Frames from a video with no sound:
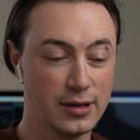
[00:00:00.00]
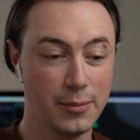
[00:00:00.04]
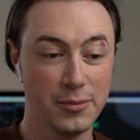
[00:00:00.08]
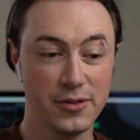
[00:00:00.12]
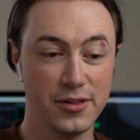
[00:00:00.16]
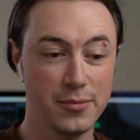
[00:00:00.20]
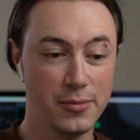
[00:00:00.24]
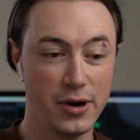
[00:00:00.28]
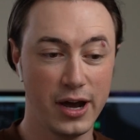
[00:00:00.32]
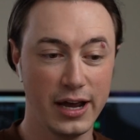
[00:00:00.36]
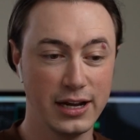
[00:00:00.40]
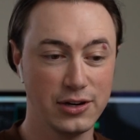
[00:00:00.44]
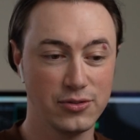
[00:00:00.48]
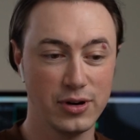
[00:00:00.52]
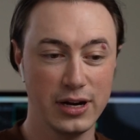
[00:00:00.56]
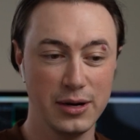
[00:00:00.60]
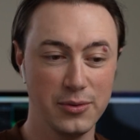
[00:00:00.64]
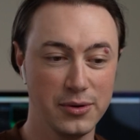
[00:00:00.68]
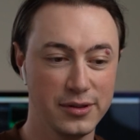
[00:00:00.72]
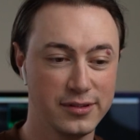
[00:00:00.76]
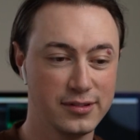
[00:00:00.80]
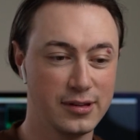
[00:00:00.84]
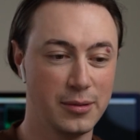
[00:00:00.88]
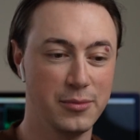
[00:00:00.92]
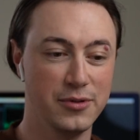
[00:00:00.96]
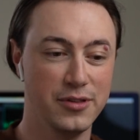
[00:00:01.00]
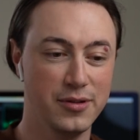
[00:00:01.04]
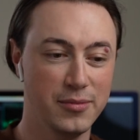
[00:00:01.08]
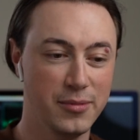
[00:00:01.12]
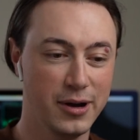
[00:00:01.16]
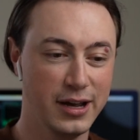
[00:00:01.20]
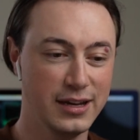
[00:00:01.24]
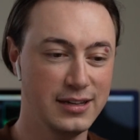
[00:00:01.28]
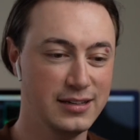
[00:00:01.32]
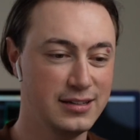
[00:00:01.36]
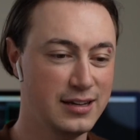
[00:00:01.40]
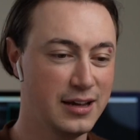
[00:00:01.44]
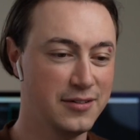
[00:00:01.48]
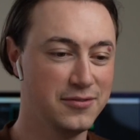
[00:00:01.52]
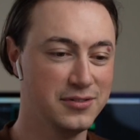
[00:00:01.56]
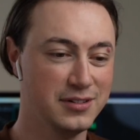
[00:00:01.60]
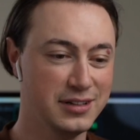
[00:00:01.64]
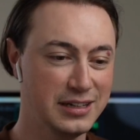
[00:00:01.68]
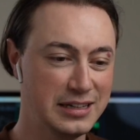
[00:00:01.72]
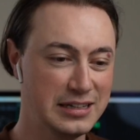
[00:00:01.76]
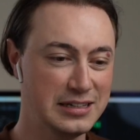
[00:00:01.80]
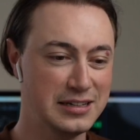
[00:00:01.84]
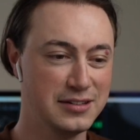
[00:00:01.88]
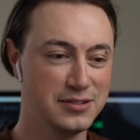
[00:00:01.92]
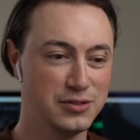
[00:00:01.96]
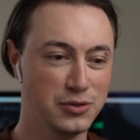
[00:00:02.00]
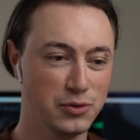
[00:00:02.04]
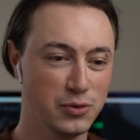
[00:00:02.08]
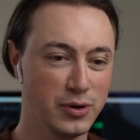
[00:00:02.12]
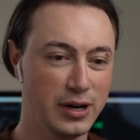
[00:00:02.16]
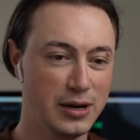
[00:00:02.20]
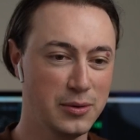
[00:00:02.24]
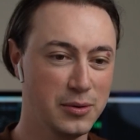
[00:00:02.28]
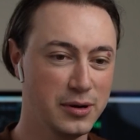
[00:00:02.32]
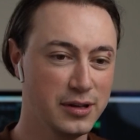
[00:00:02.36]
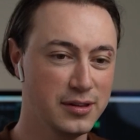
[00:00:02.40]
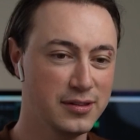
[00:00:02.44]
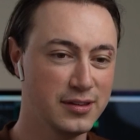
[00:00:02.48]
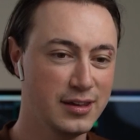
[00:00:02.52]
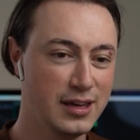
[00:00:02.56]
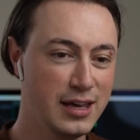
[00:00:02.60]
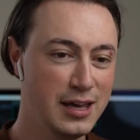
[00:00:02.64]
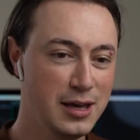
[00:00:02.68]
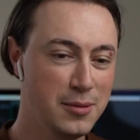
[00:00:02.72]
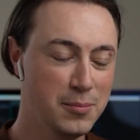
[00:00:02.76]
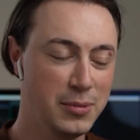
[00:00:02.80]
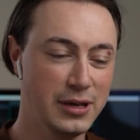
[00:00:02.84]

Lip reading: Some of them I agree with, some of them I definitely disagree with.